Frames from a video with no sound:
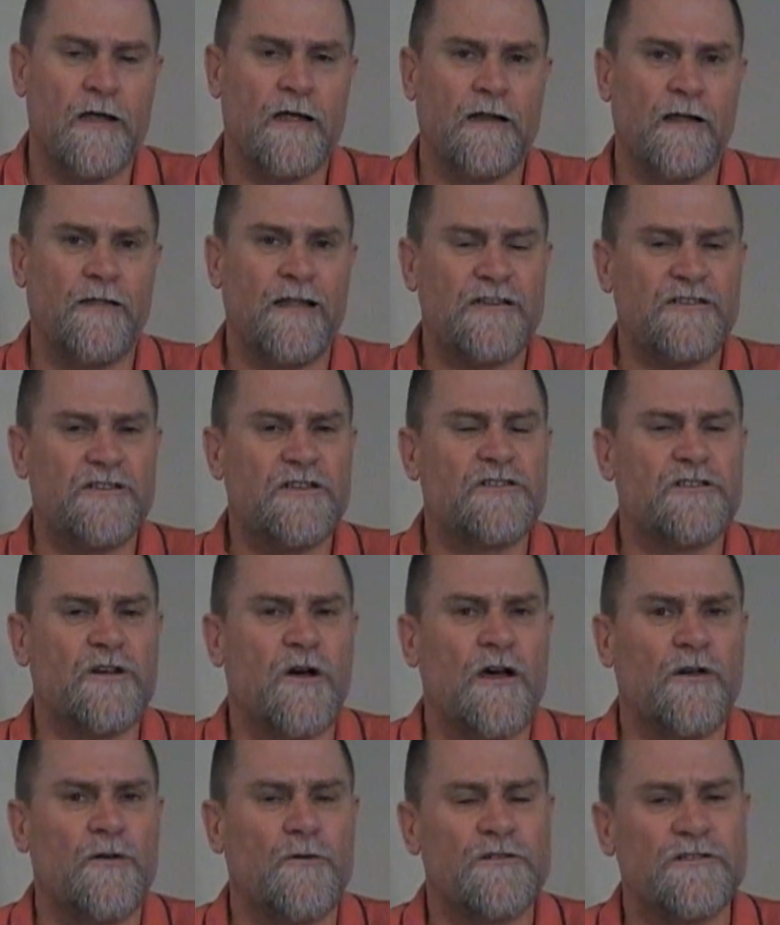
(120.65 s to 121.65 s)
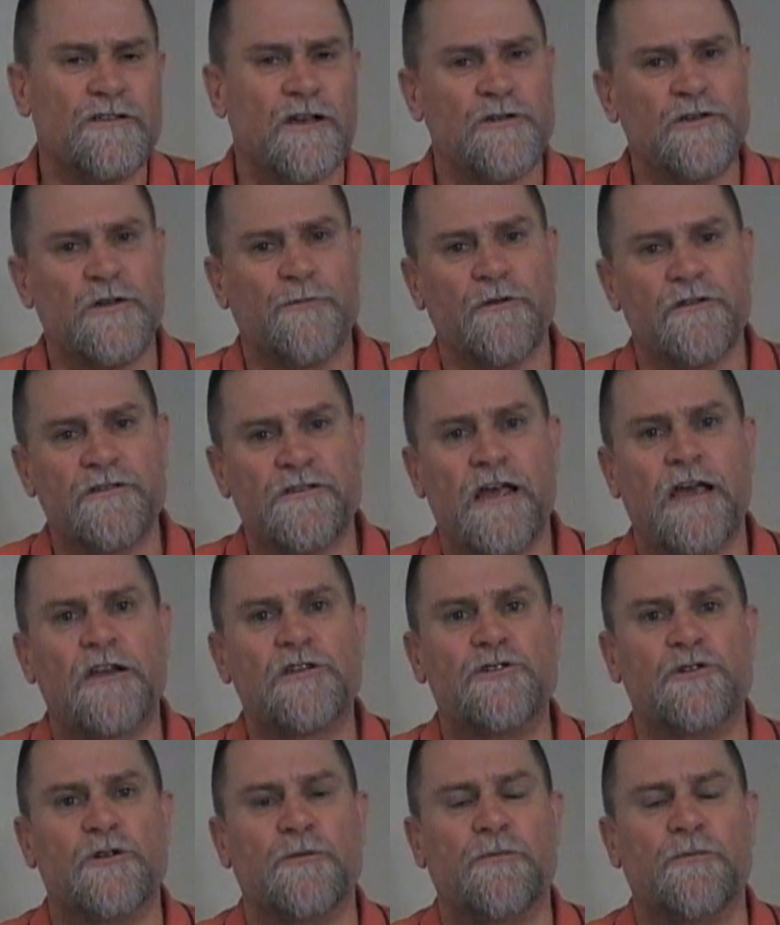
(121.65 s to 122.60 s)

Now that's designed also to protect you